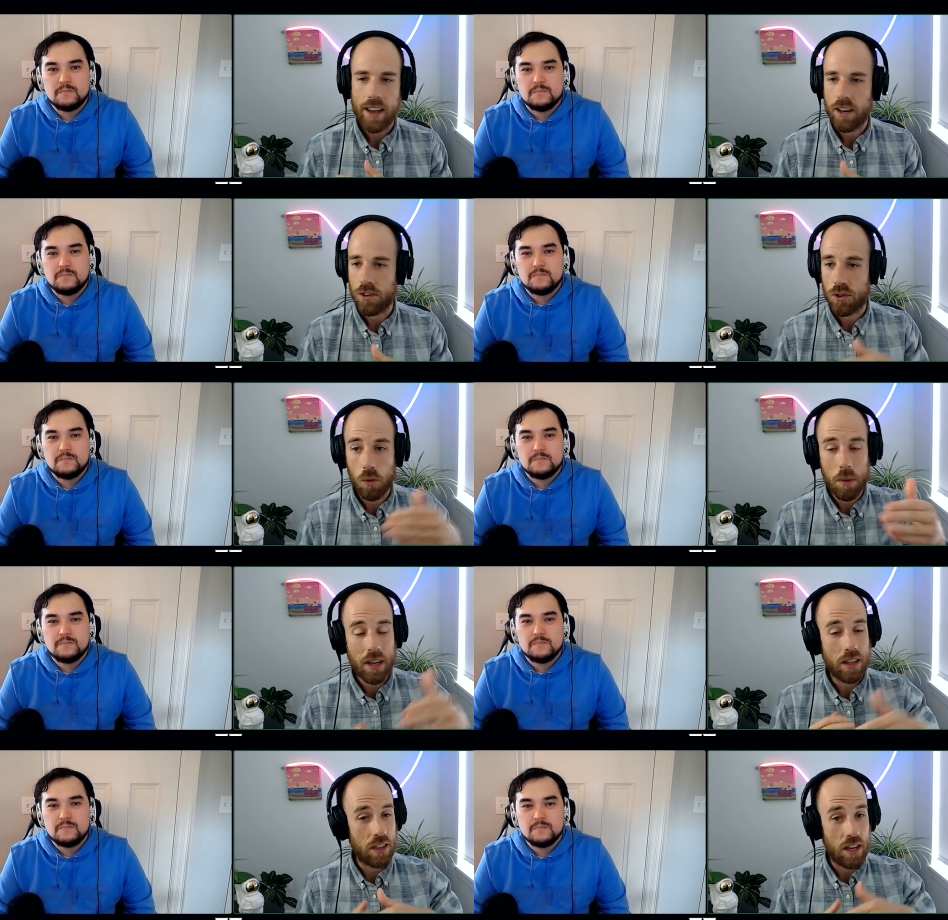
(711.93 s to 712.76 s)
Speaker 1: And
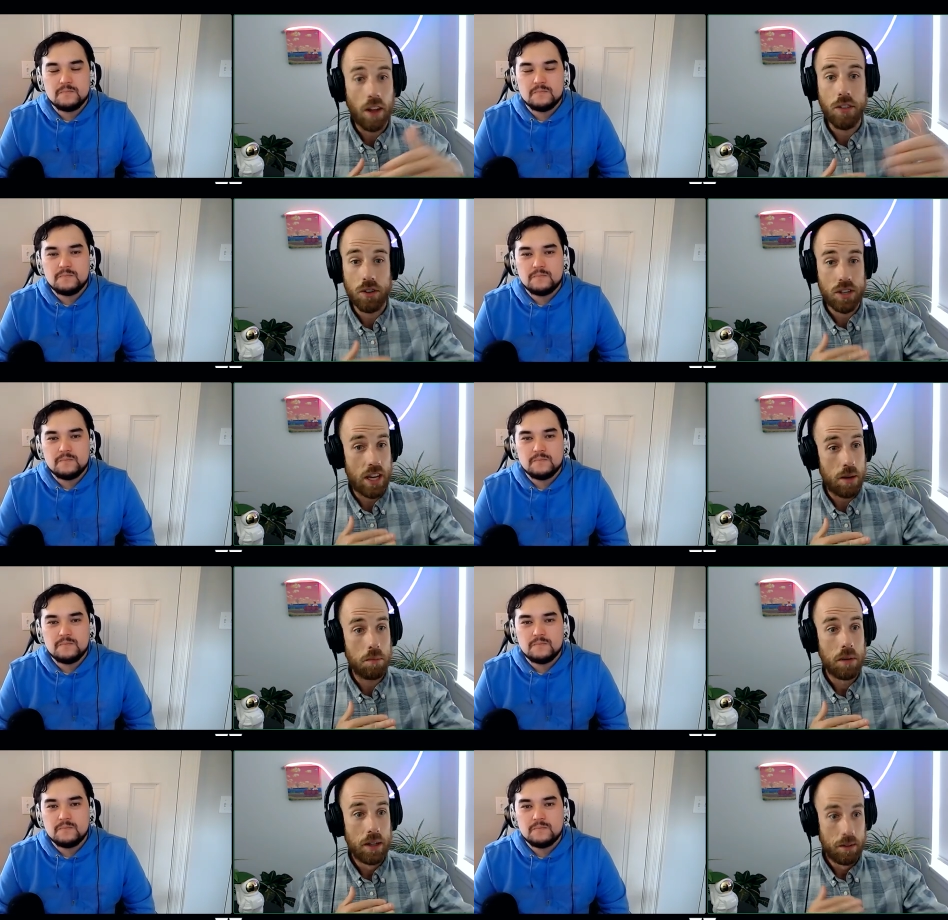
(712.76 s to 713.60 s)
assuming the other
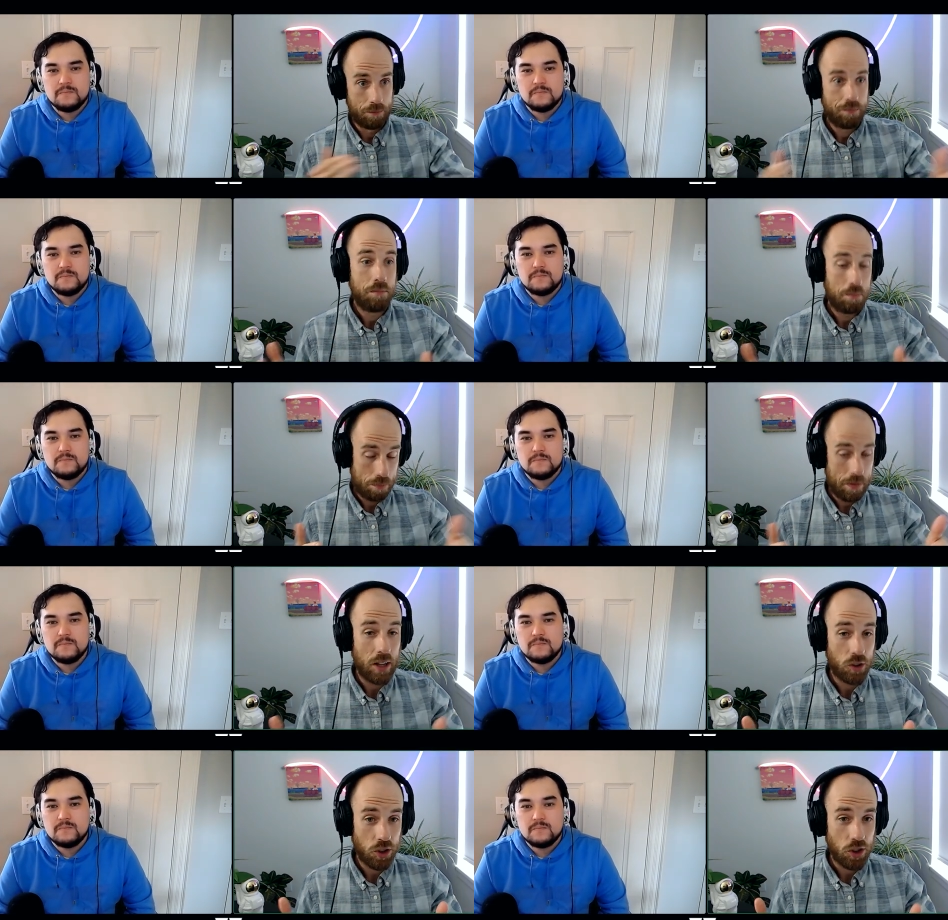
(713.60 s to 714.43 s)
team,
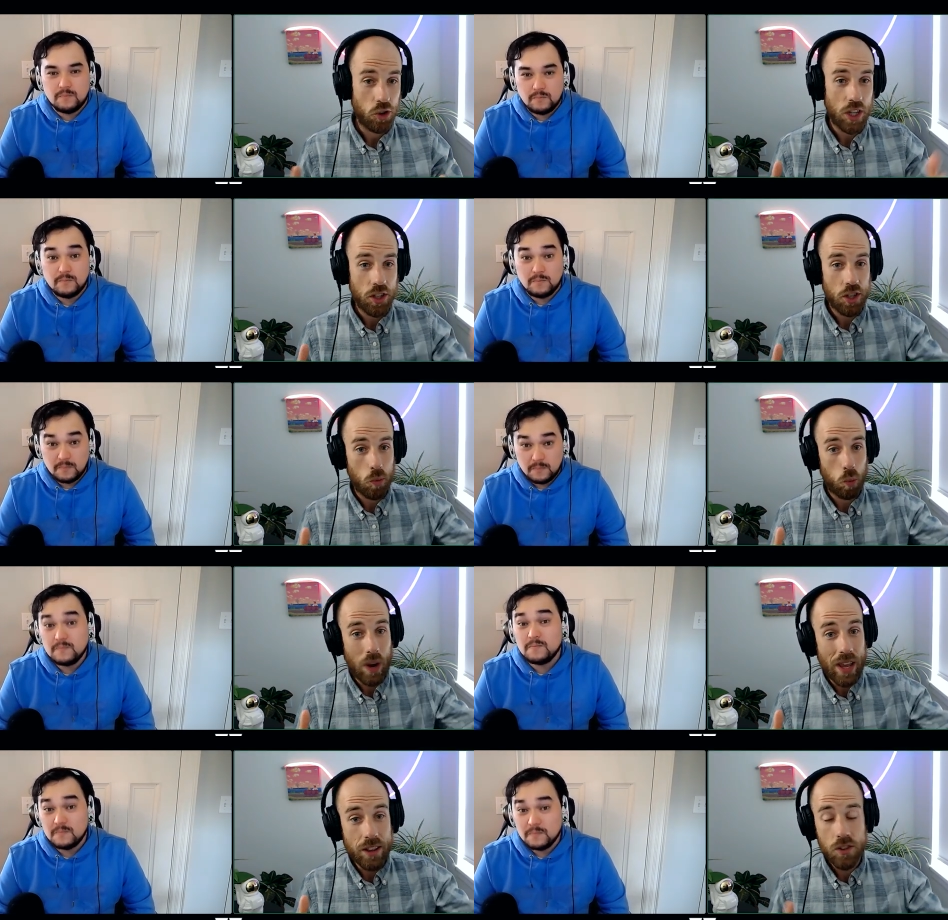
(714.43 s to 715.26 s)
BLG or
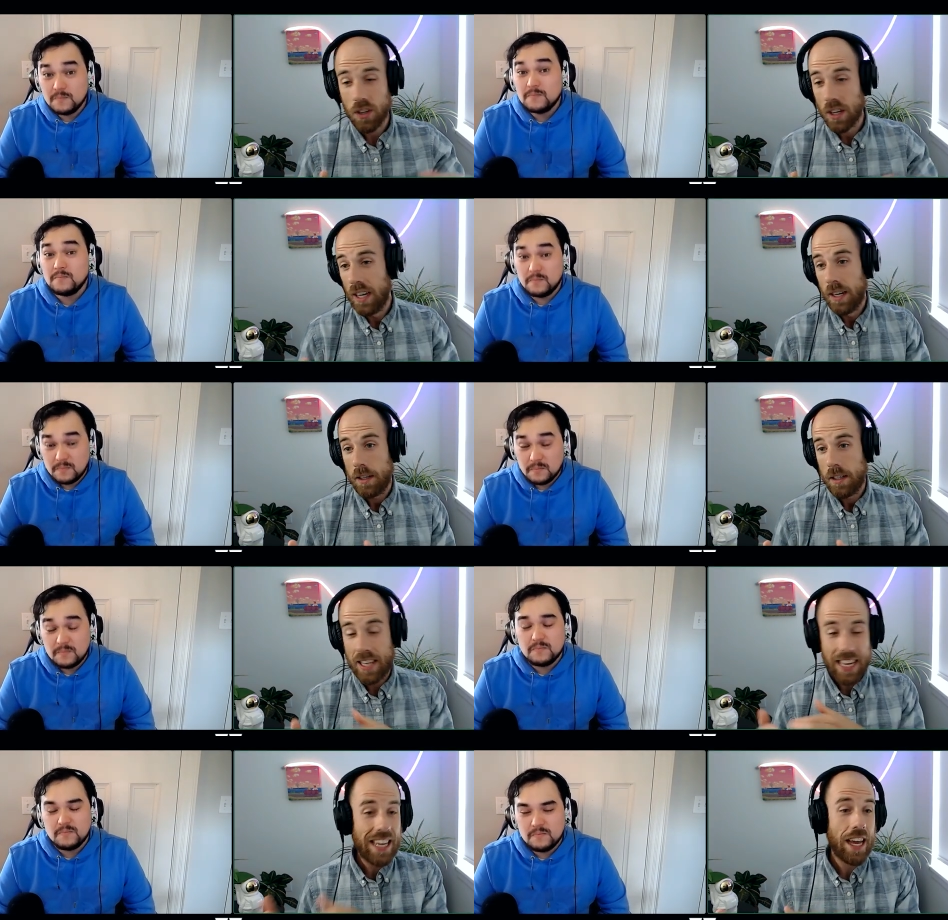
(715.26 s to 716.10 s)
JDG, wins,
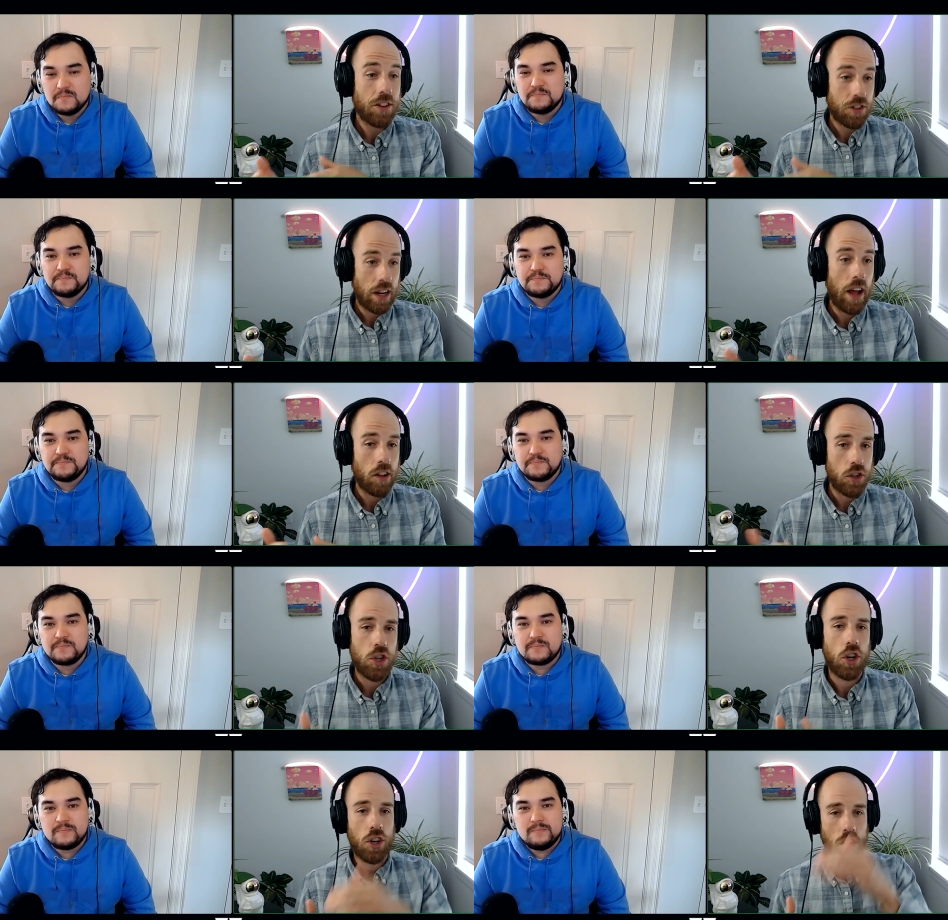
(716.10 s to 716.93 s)
TES and
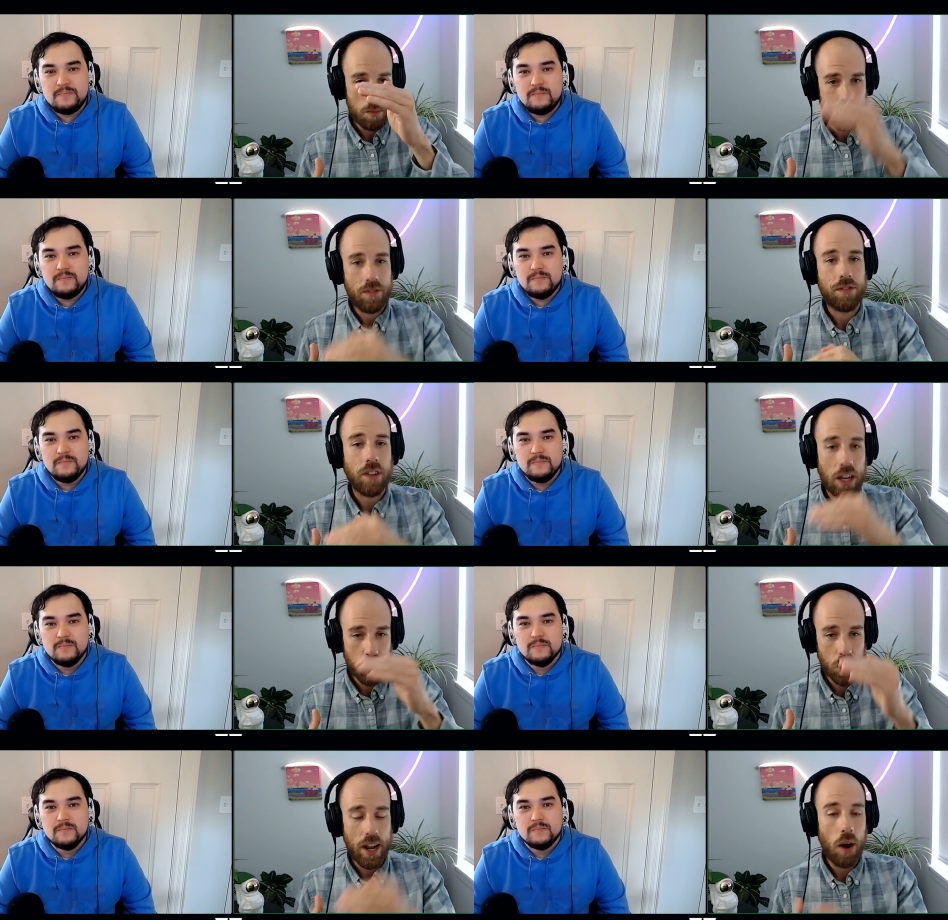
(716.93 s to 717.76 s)
LNG are going to be
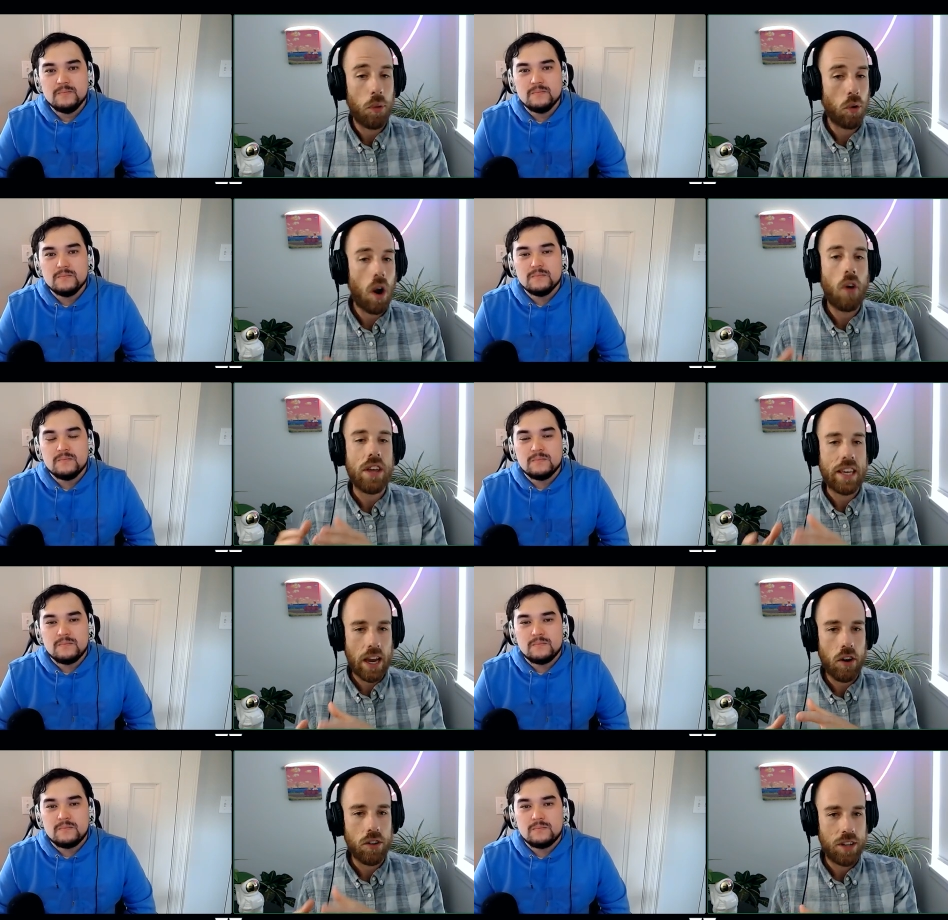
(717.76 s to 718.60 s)
fleshing out. They're already
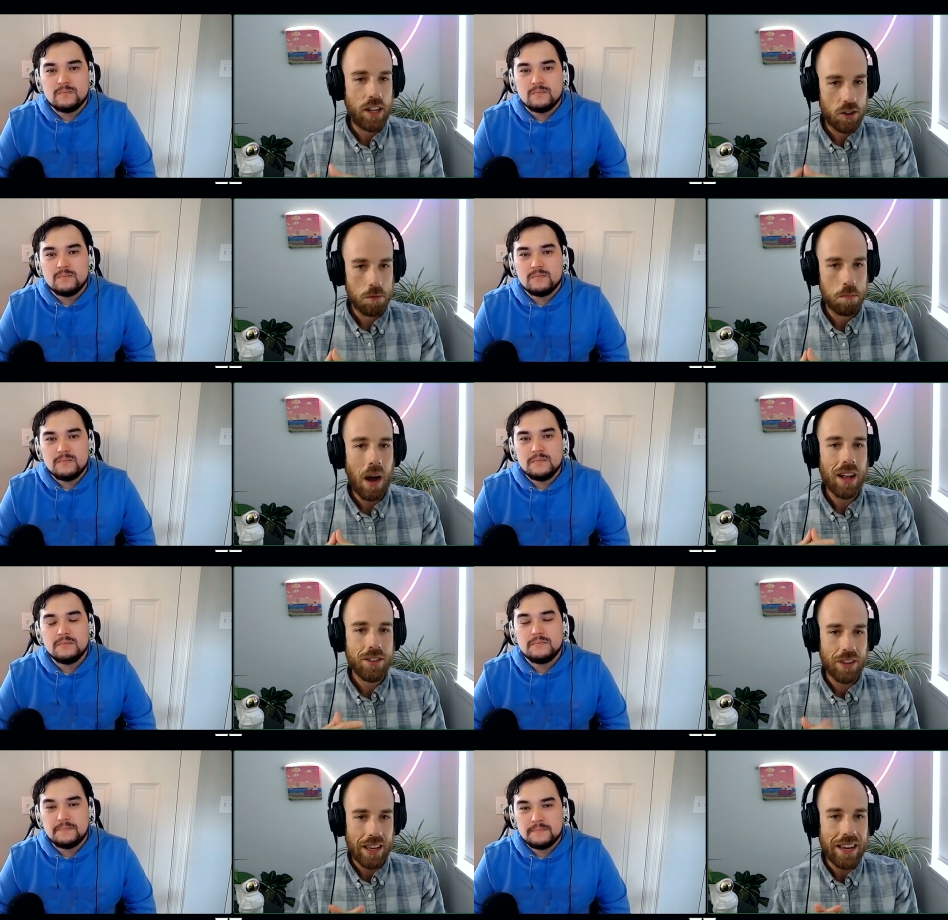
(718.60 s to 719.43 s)
guaranteed
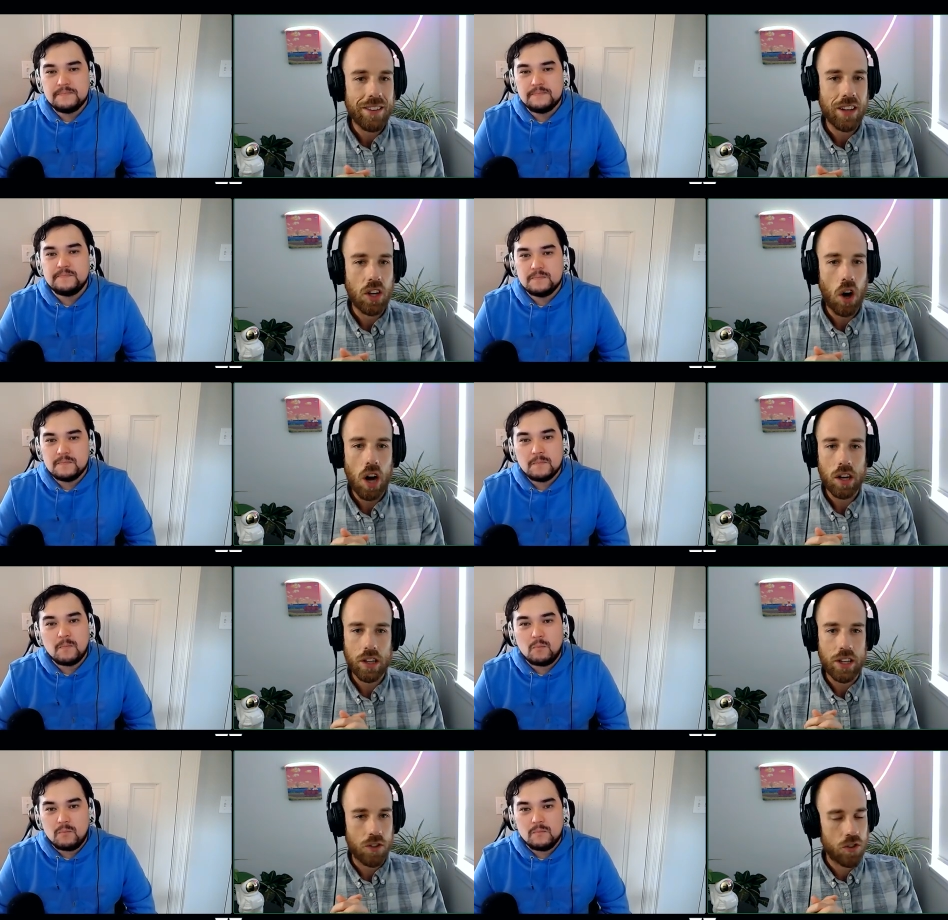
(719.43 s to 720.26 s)
spots in the
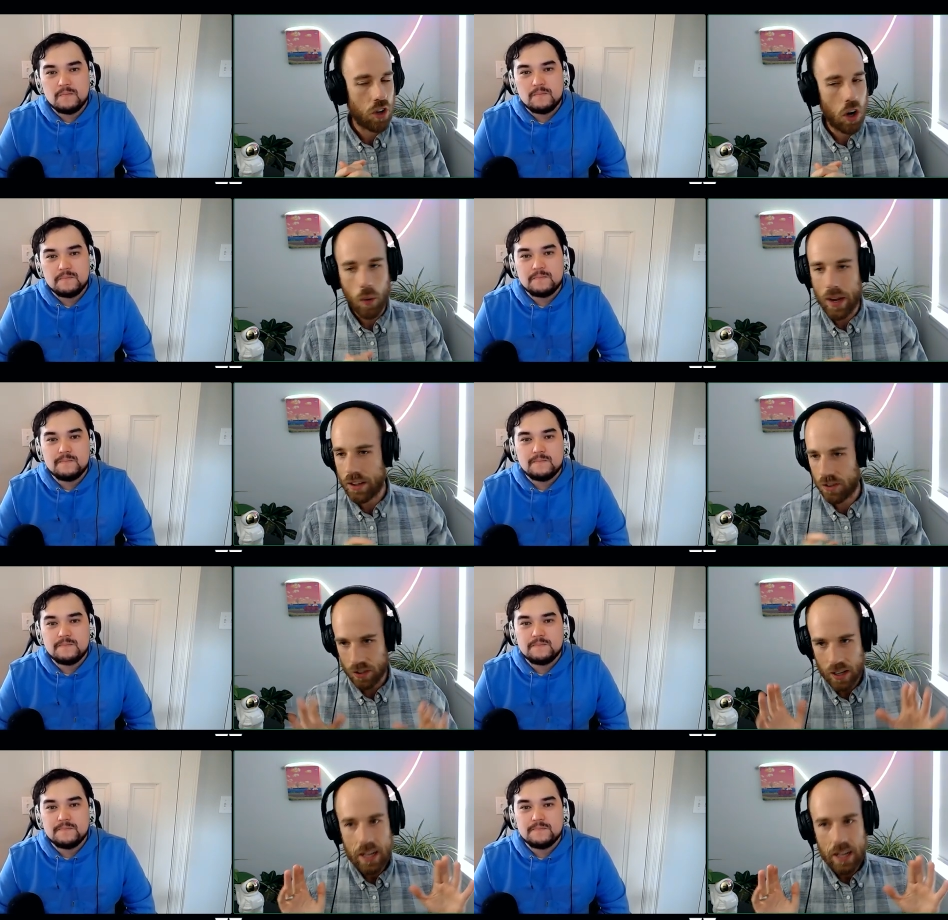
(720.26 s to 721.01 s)
gauntlet. So it's.